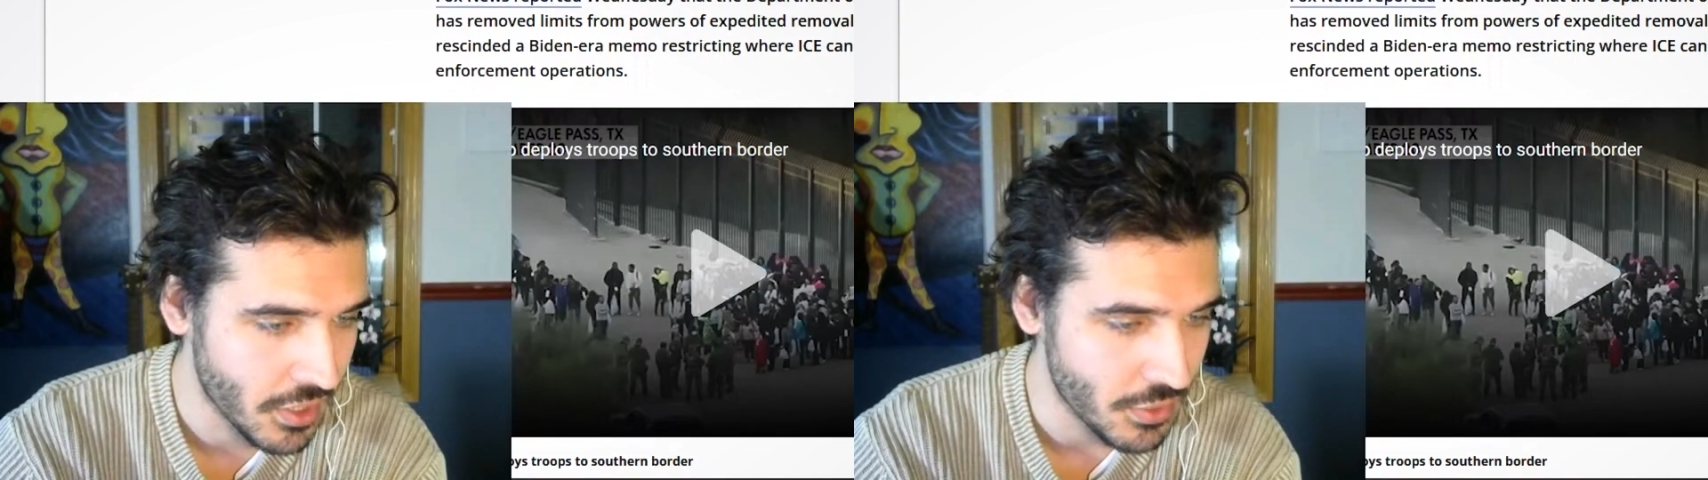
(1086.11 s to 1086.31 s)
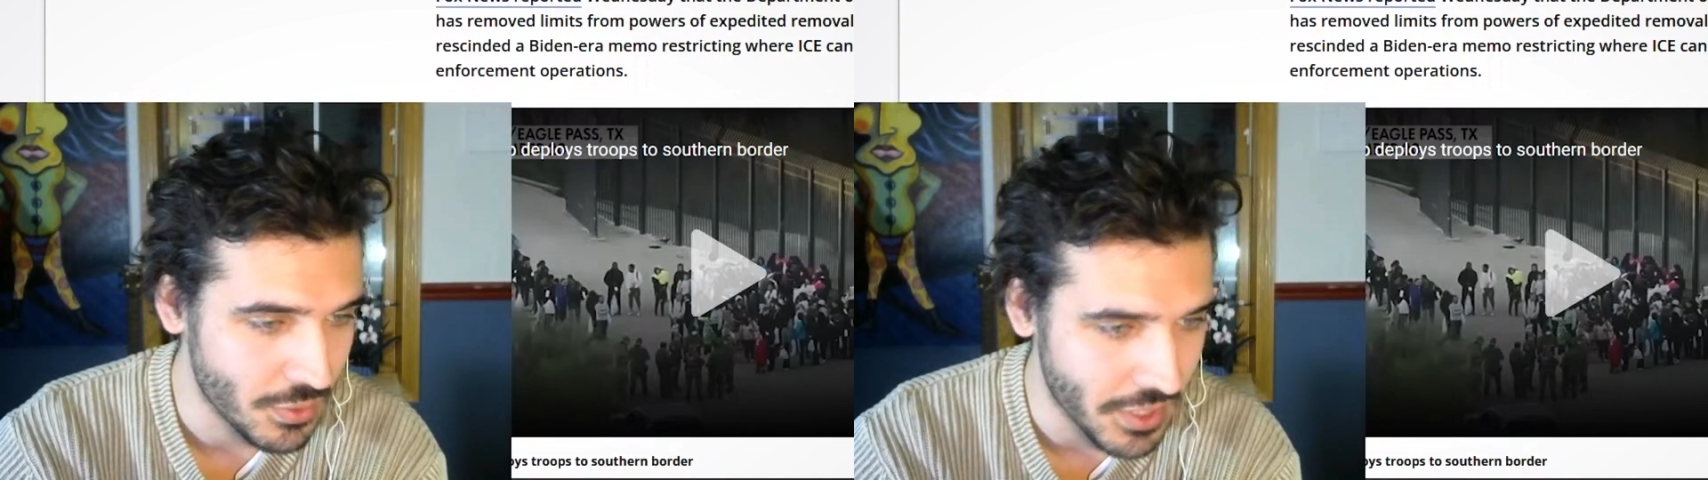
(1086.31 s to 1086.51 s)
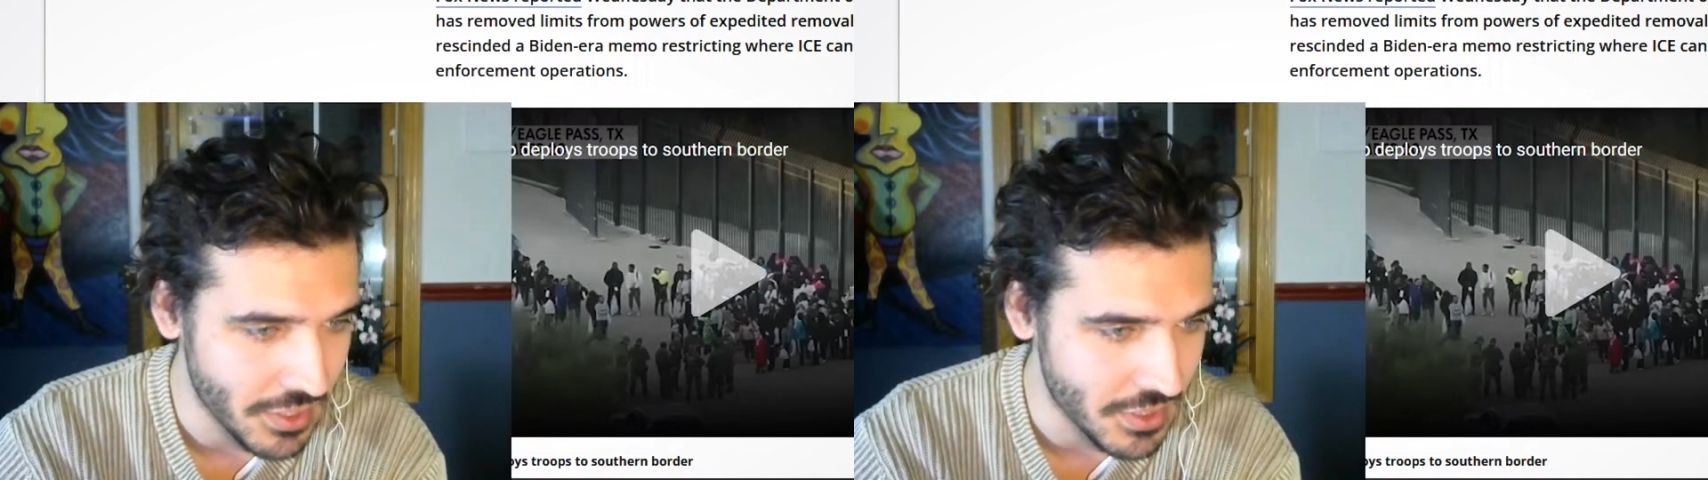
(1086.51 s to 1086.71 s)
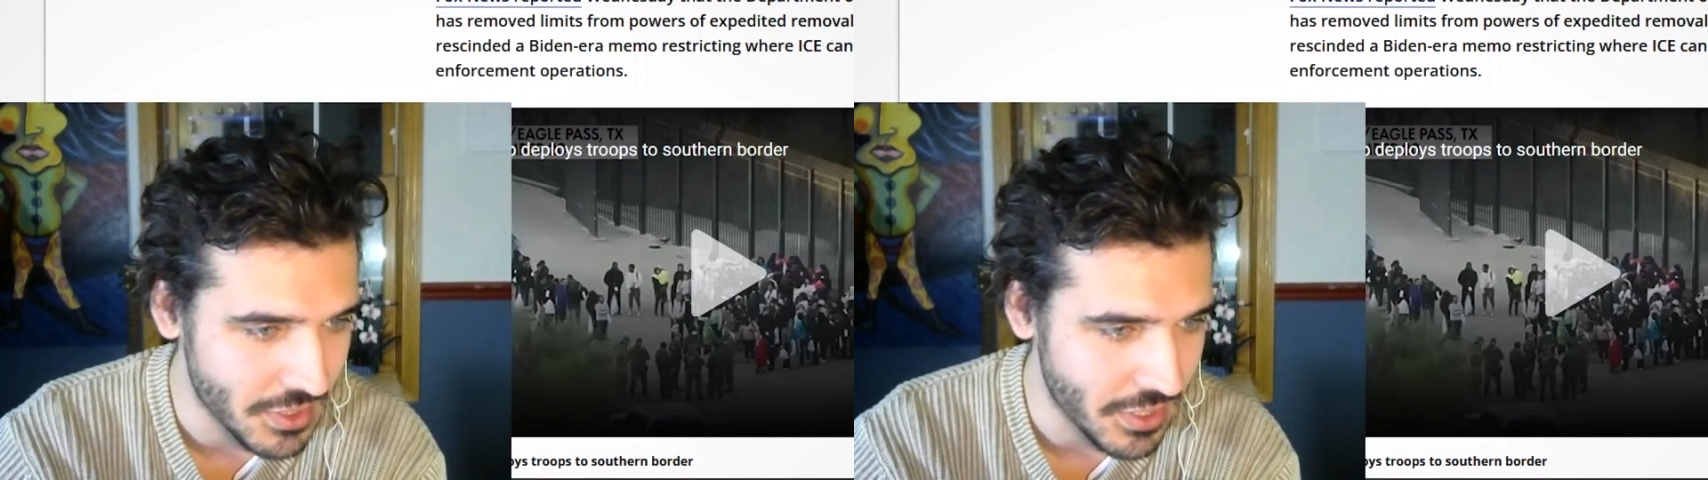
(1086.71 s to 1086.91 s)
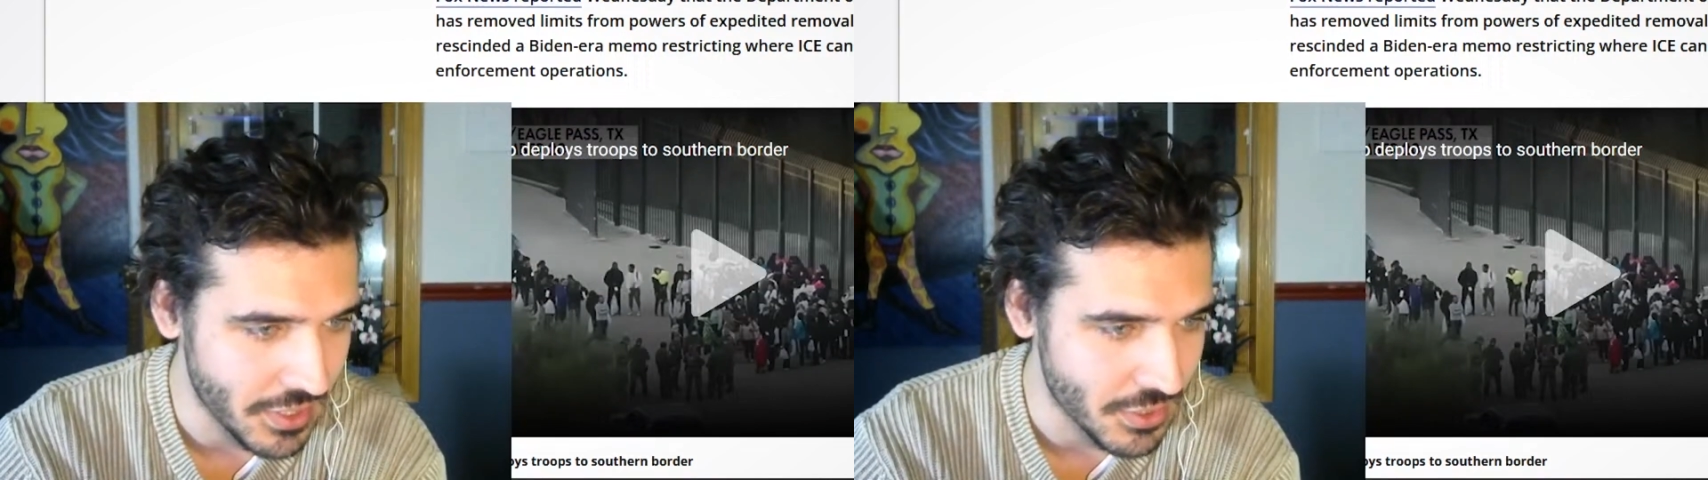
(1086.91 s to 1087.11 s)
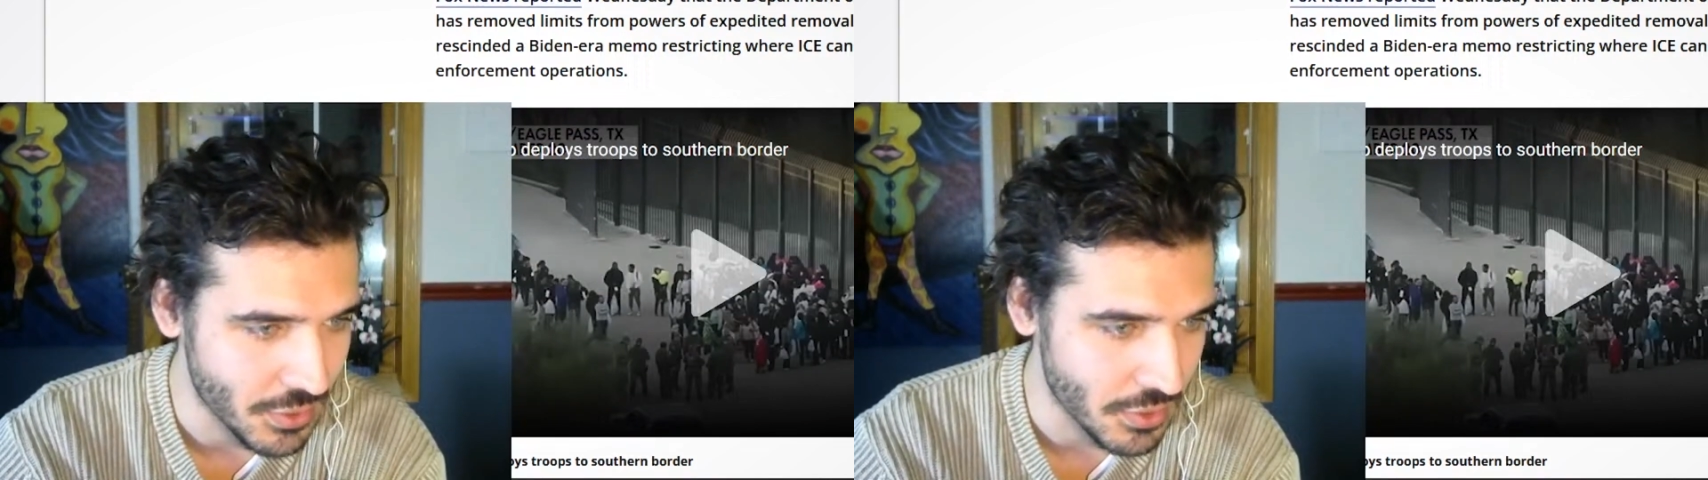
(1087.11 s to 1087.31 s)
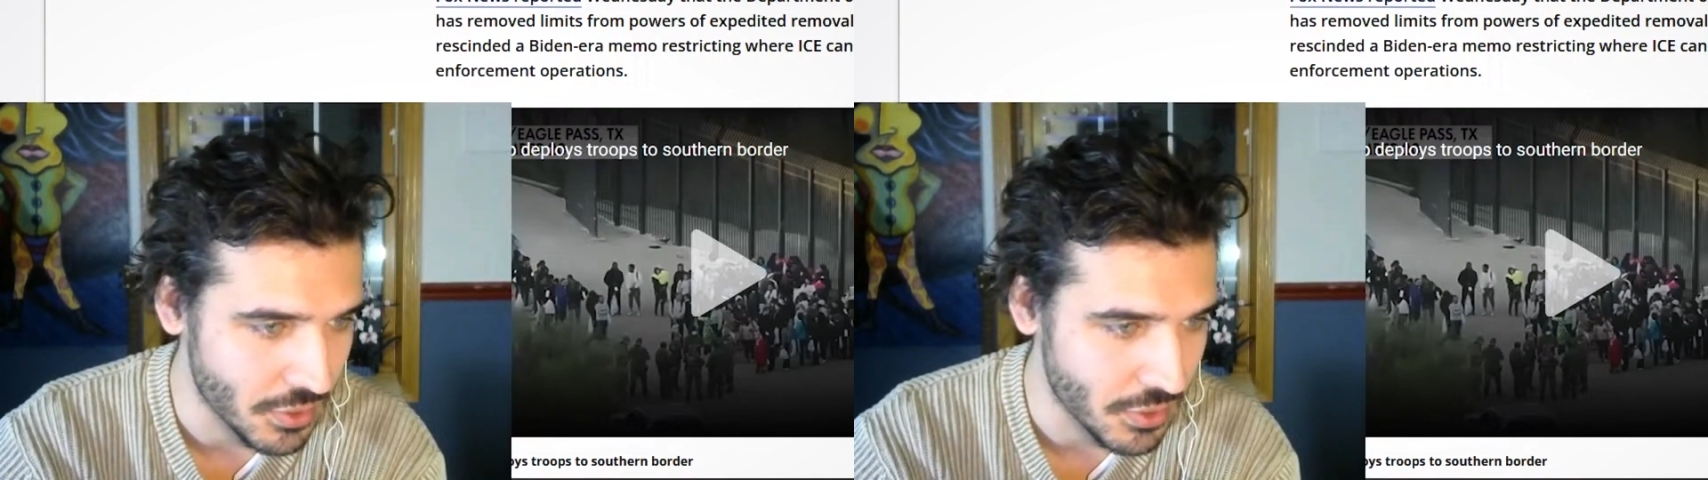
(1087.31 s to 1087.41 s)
United States or